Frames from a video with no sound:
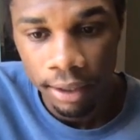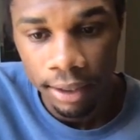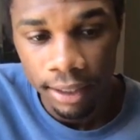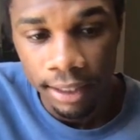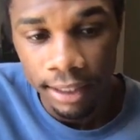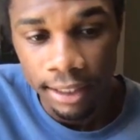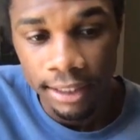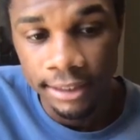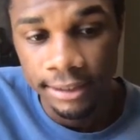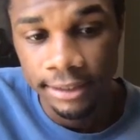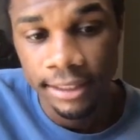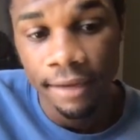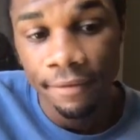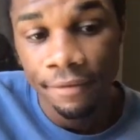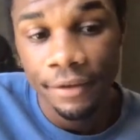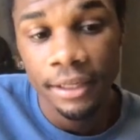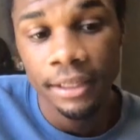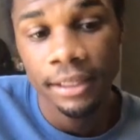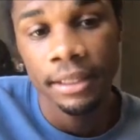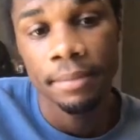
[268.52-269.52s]
It's
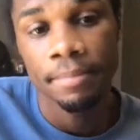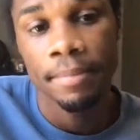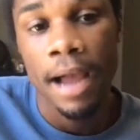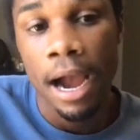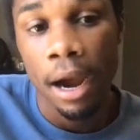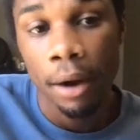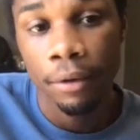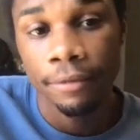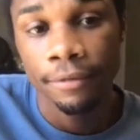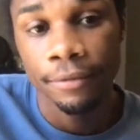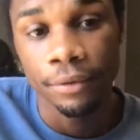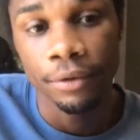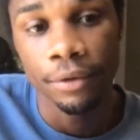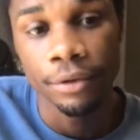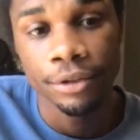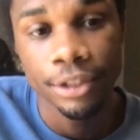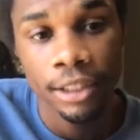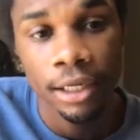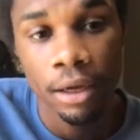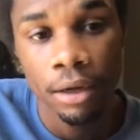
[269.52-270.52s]
definitely powerful.
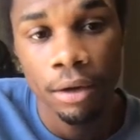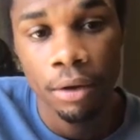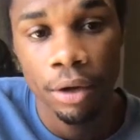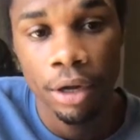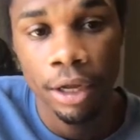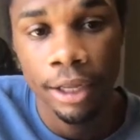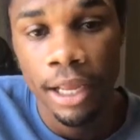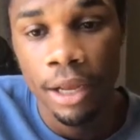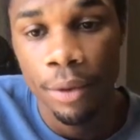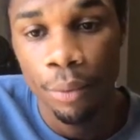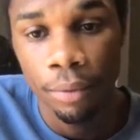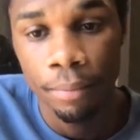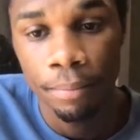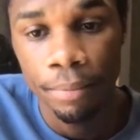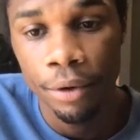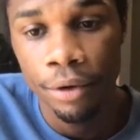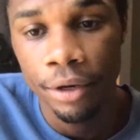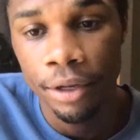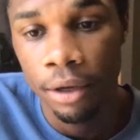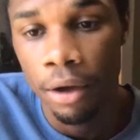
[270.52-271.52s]
So again, we're
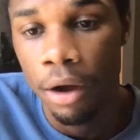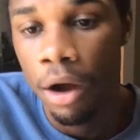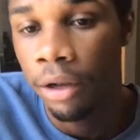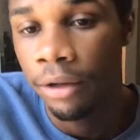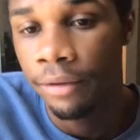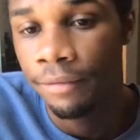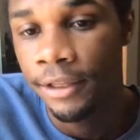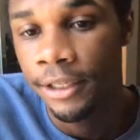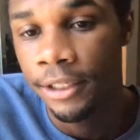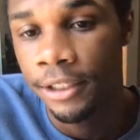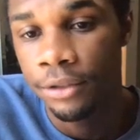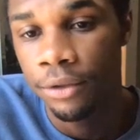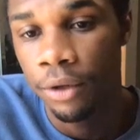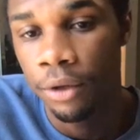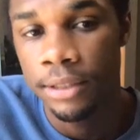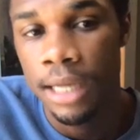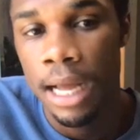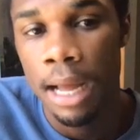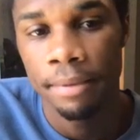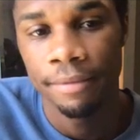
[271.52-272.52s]
building all of this
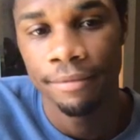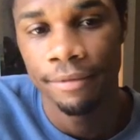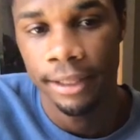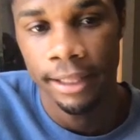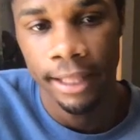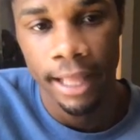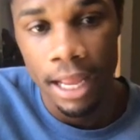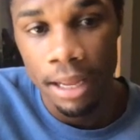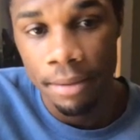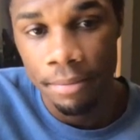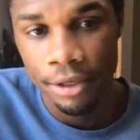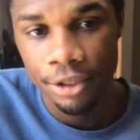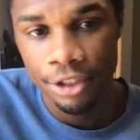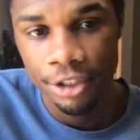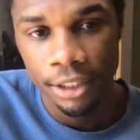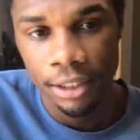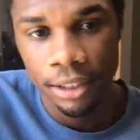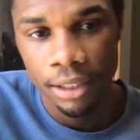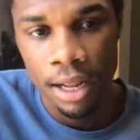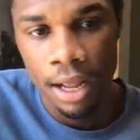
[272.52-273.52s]
on top of a game
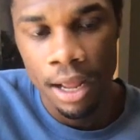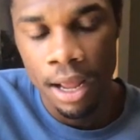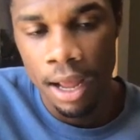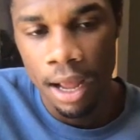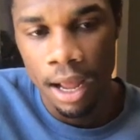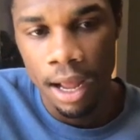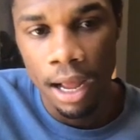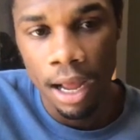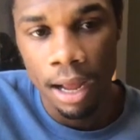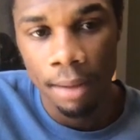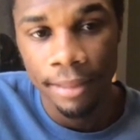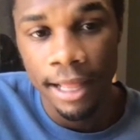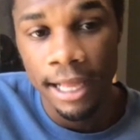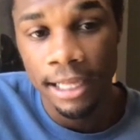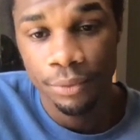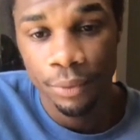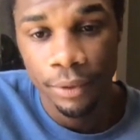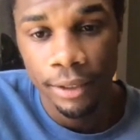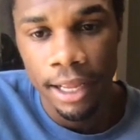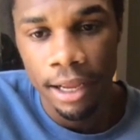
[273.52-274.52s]
engine.
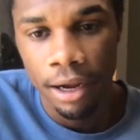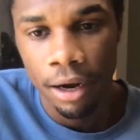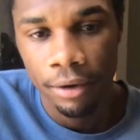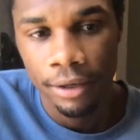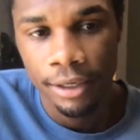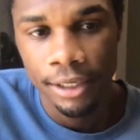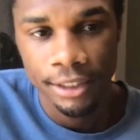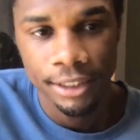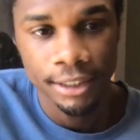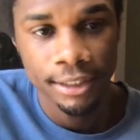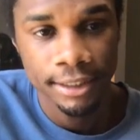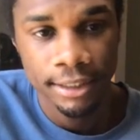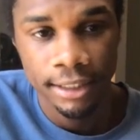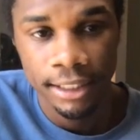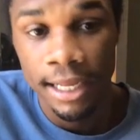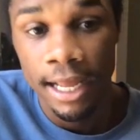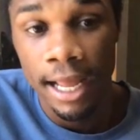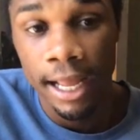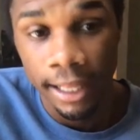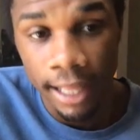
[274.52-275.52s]
That's what AR is. It's
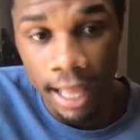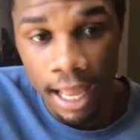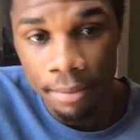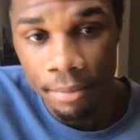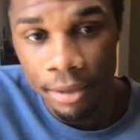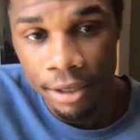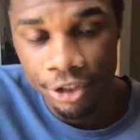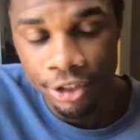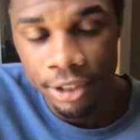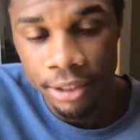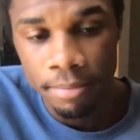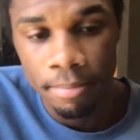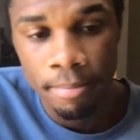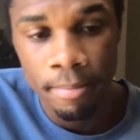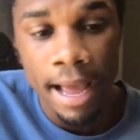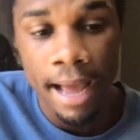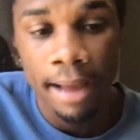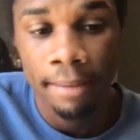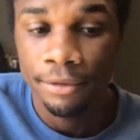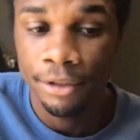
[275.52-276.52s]
a game engine
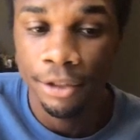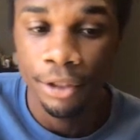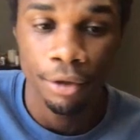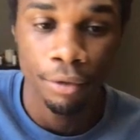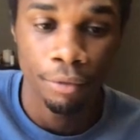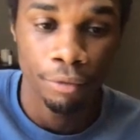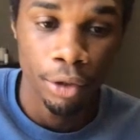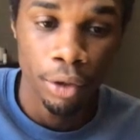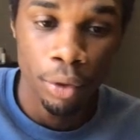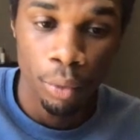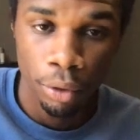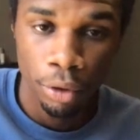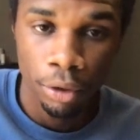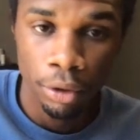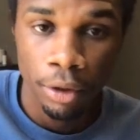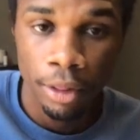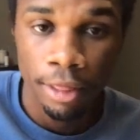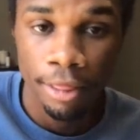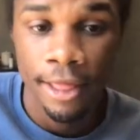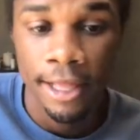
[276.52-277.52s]
mapped to the real
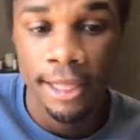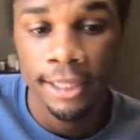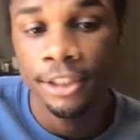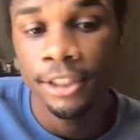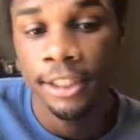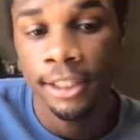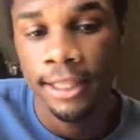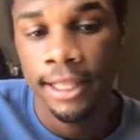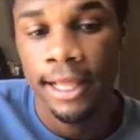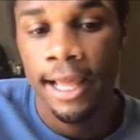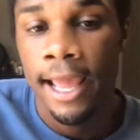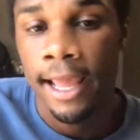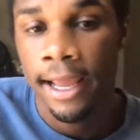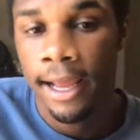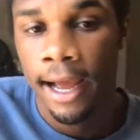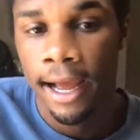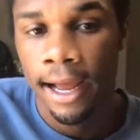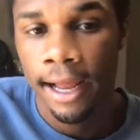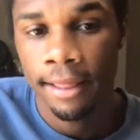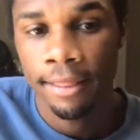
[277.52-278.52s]
world thanks to the
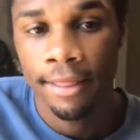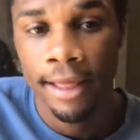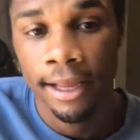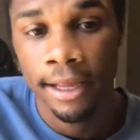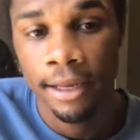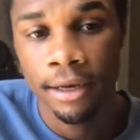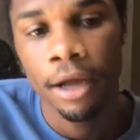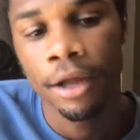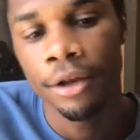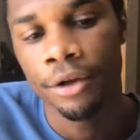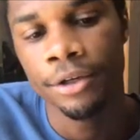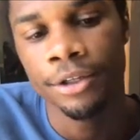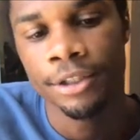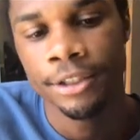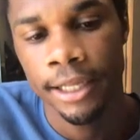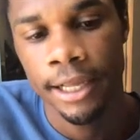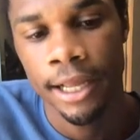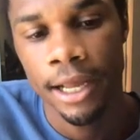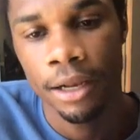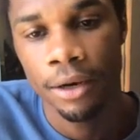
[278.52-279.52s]
AI that can
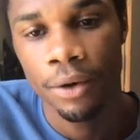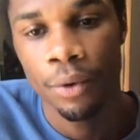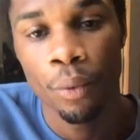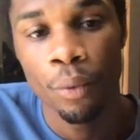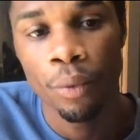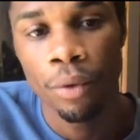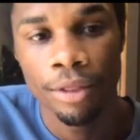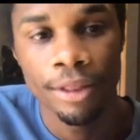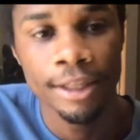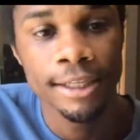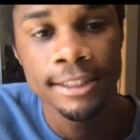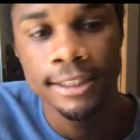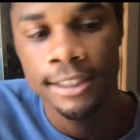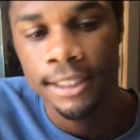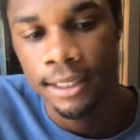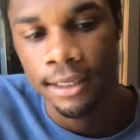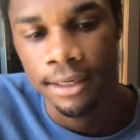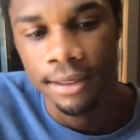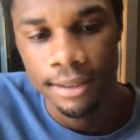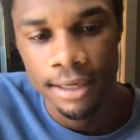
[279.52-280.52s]
understand the
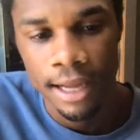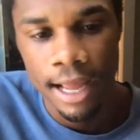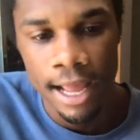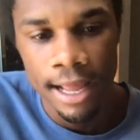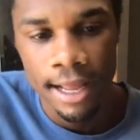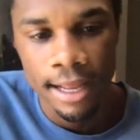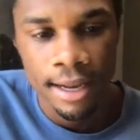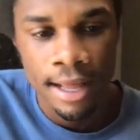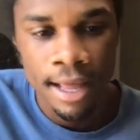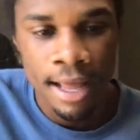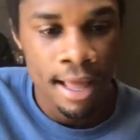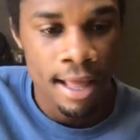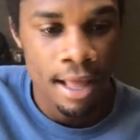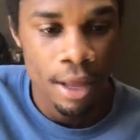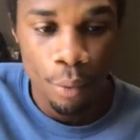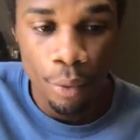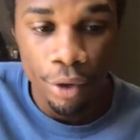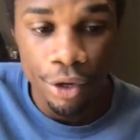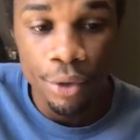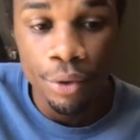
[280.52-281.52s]
scene. And
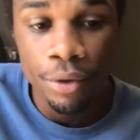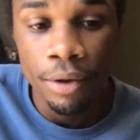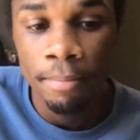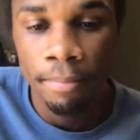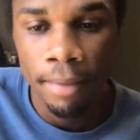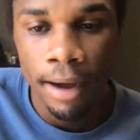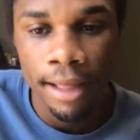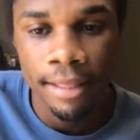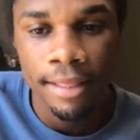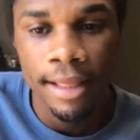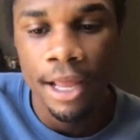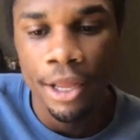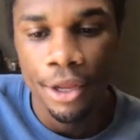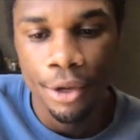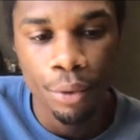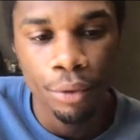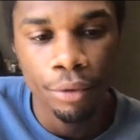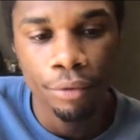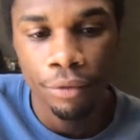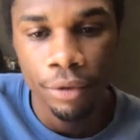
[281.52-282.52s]
when you combine that,
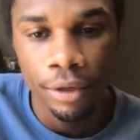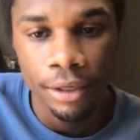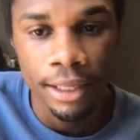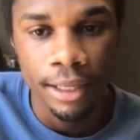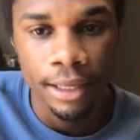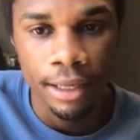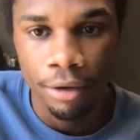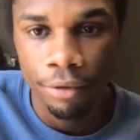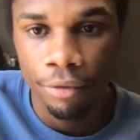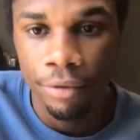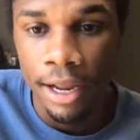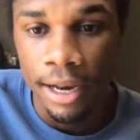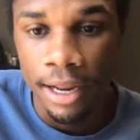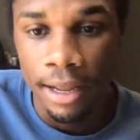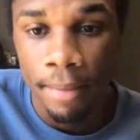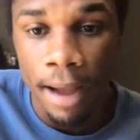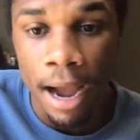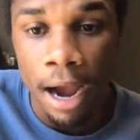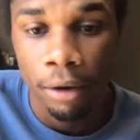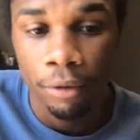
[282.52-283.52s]
you are really
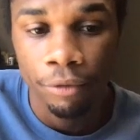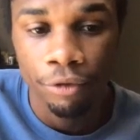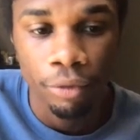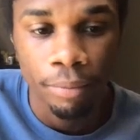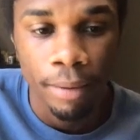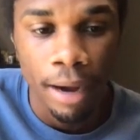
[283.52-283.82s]
creating powerful